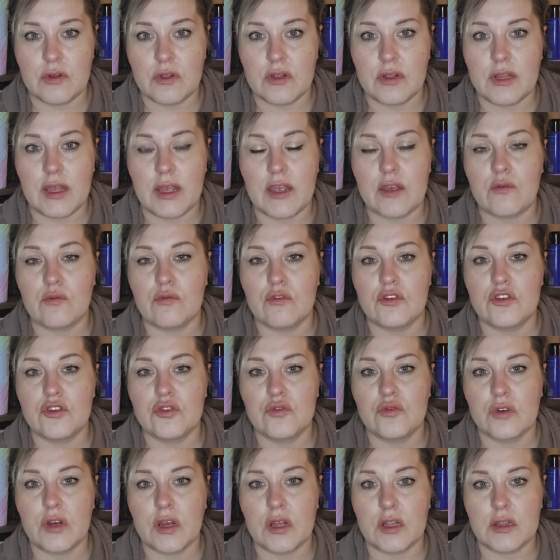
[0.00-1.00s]
Like, would you
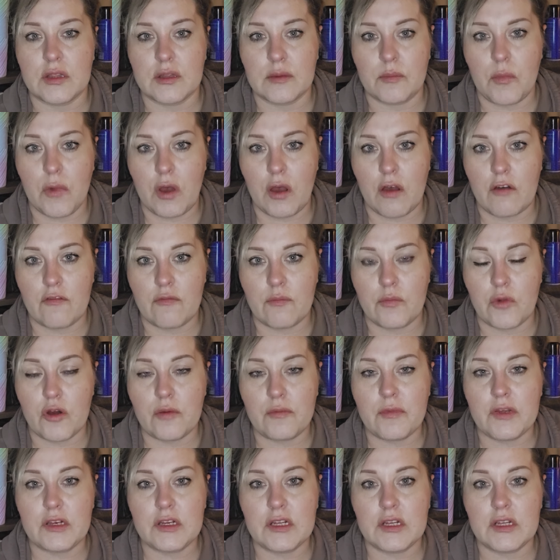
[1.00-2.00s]
cut them off
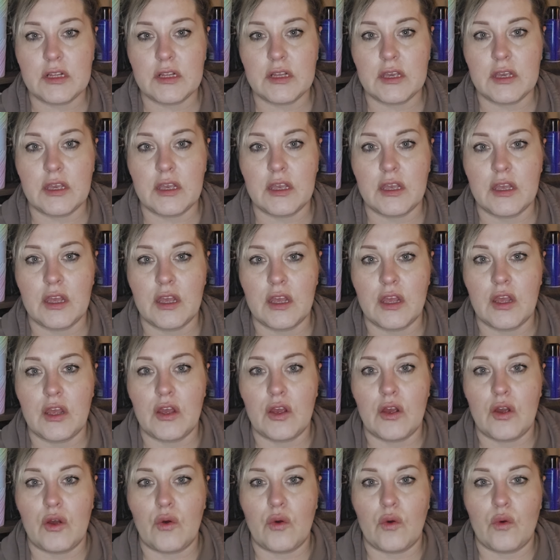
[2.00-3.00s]
permanently,
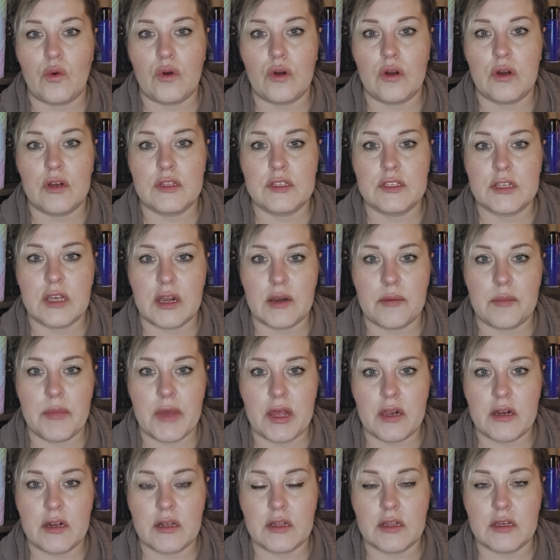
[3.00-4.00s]
or it's
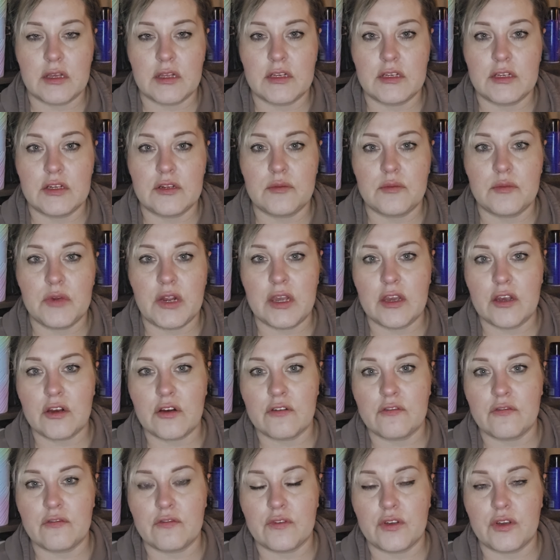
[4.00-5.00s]
automatically a deal
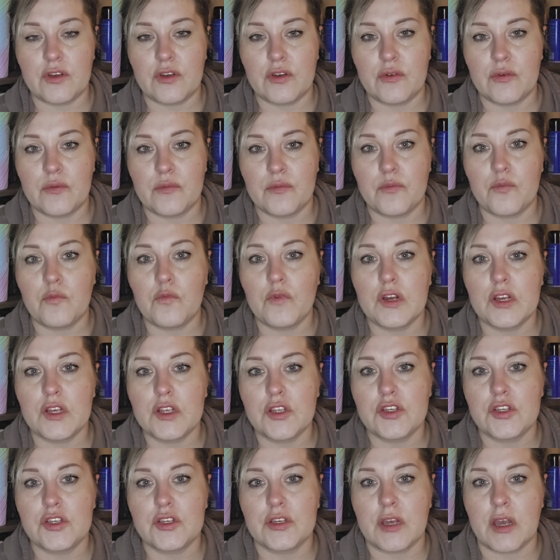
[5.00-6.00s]
breaker for you?
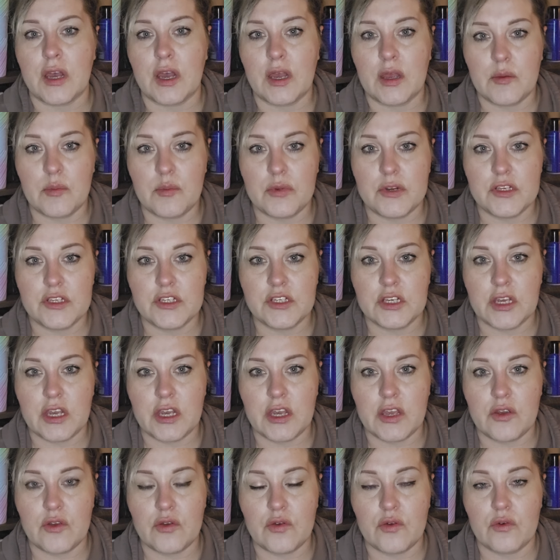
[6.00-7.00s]
Which I
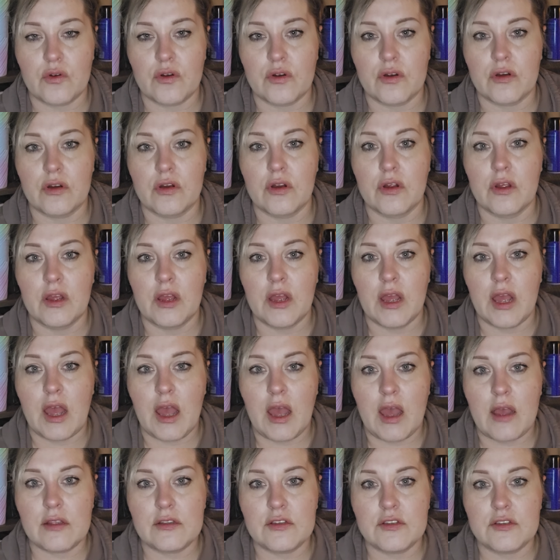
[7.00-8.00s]
appreciate your
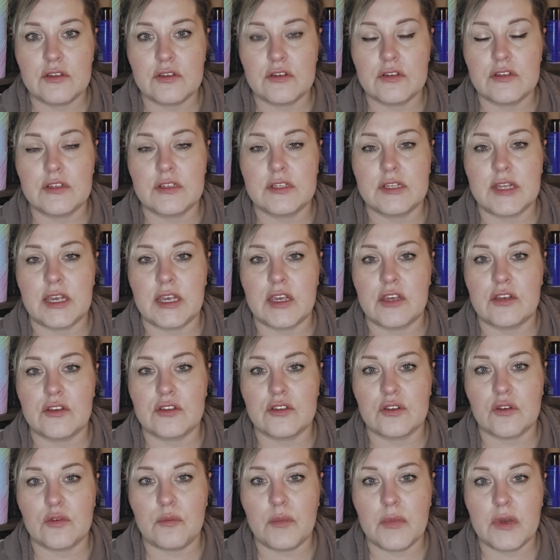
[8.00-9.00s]
answers. Thank you
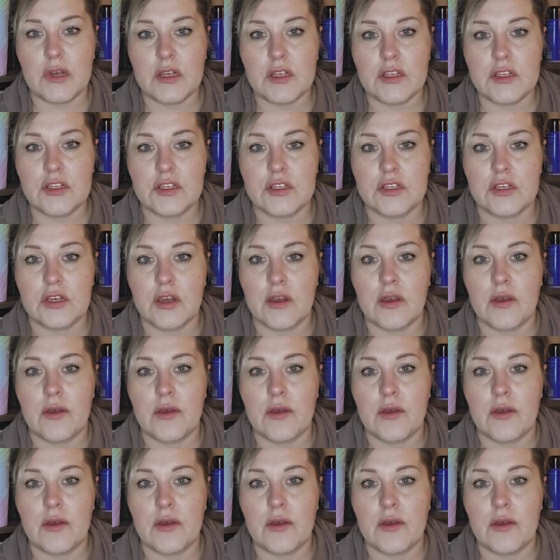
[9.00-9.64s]
so much.